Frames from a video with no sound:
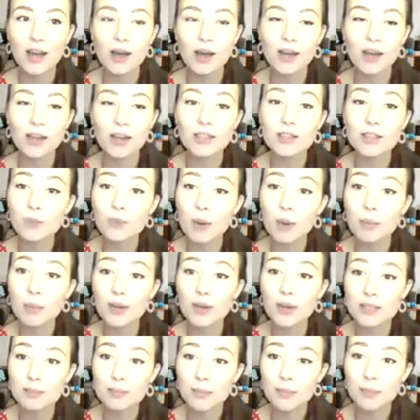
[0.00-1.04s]
This webinar
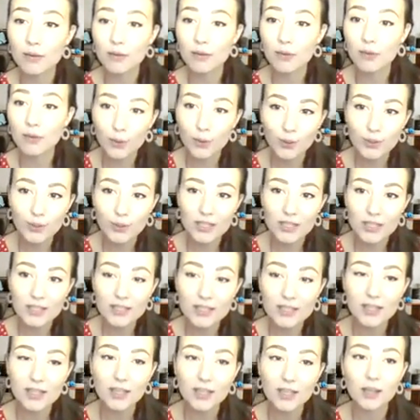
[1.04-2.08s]
is being
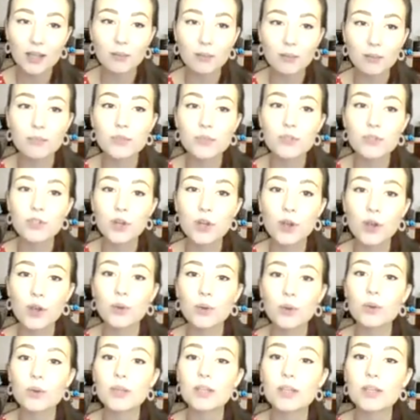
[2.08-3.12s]
recorded,
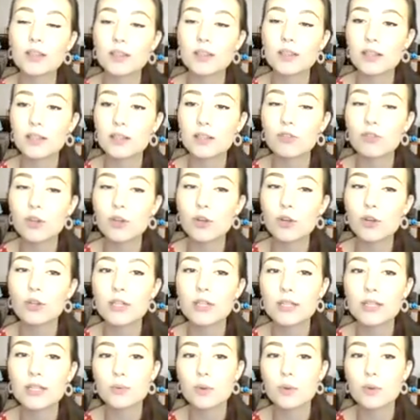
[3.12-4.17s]
so the
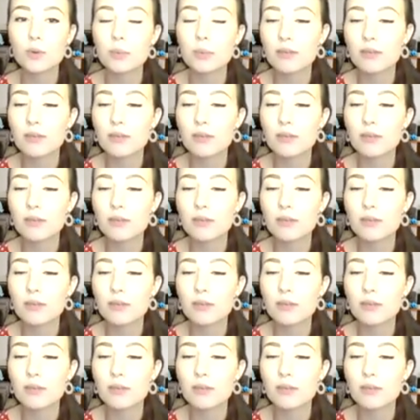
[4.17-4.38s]
recordings will be